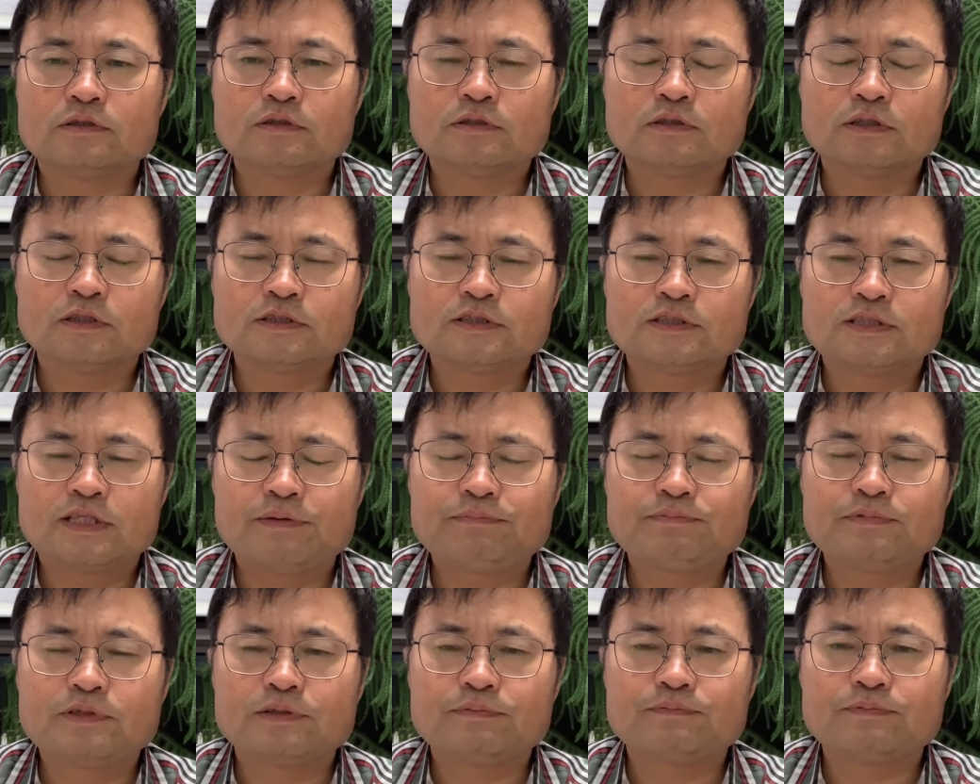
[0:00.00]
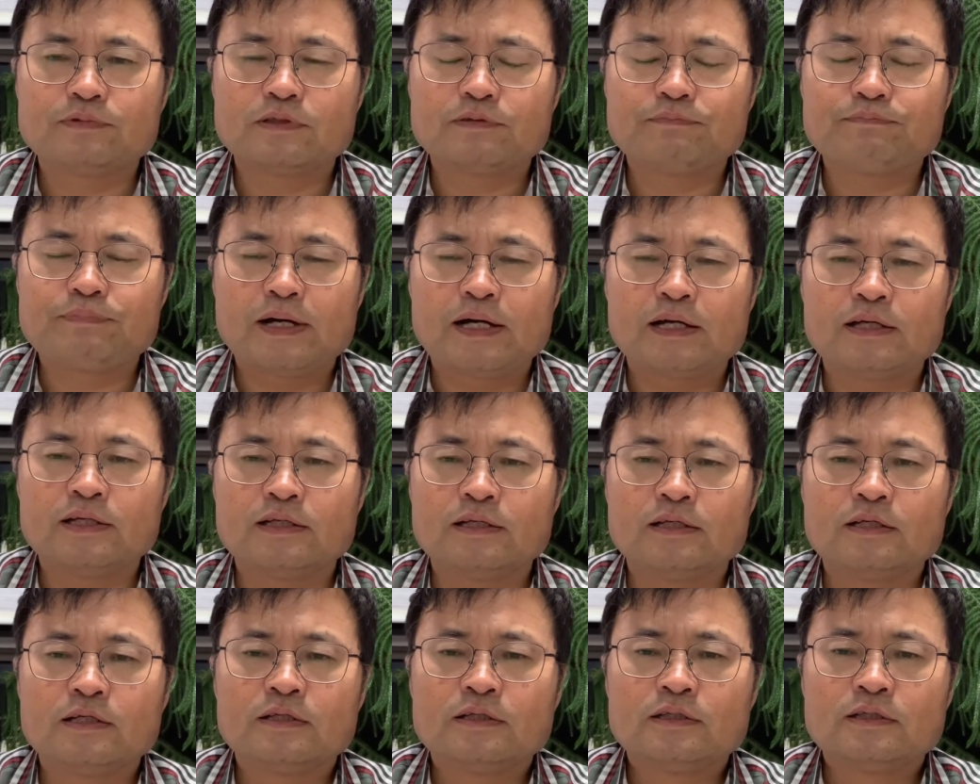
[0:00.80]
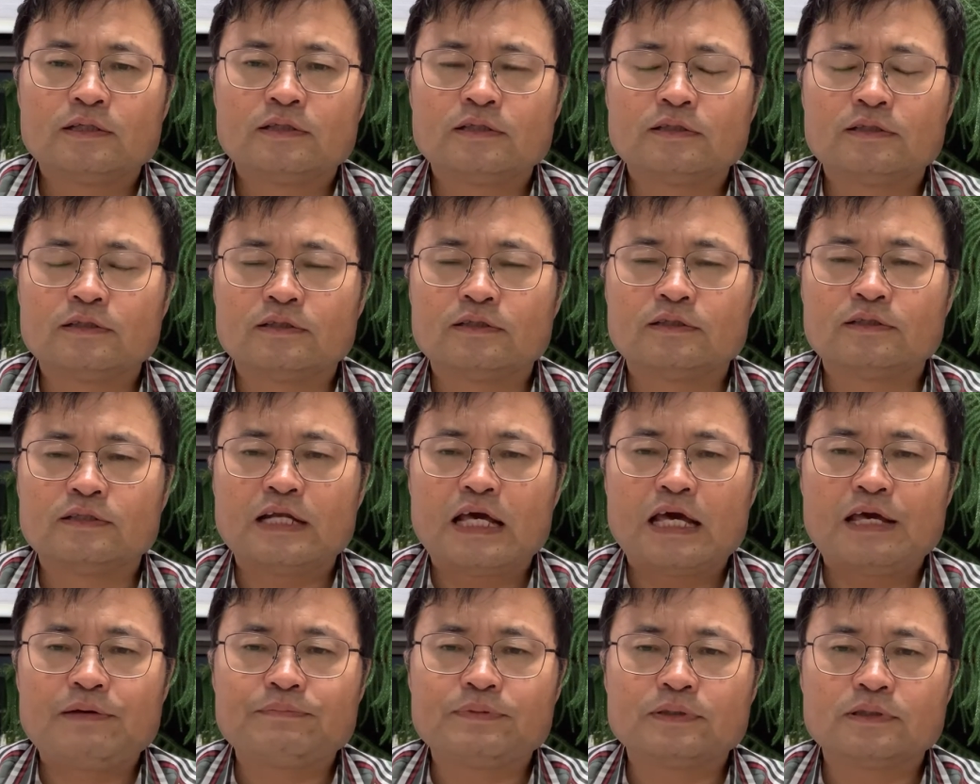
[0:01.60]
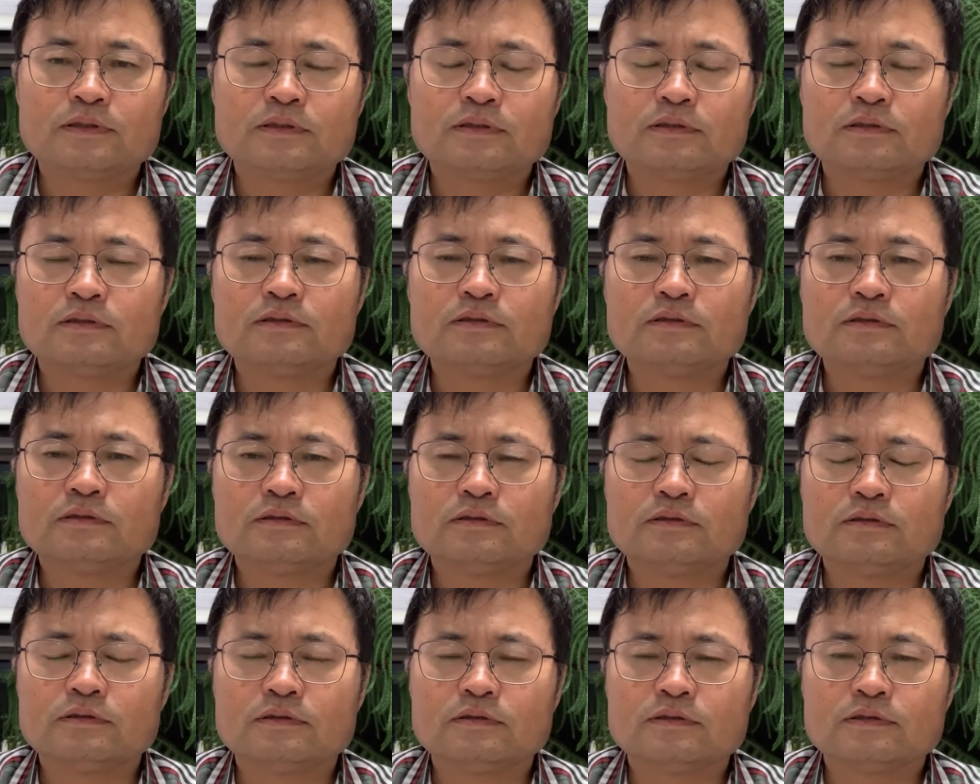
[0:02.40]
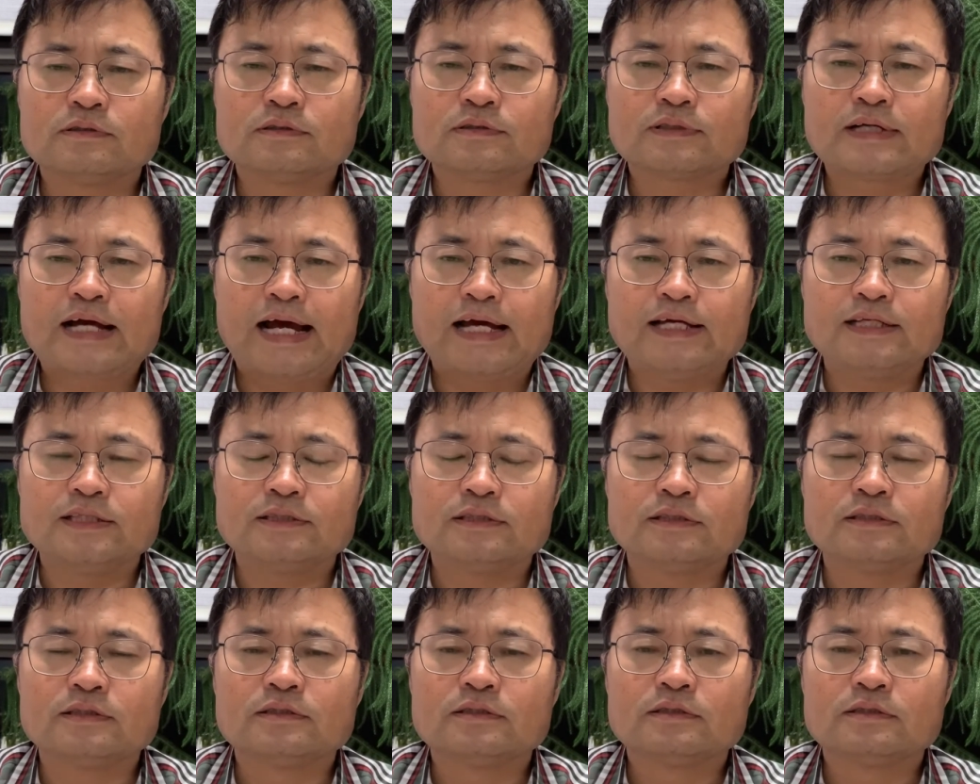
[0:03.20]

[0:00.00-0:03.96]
acceptable by the labor guide.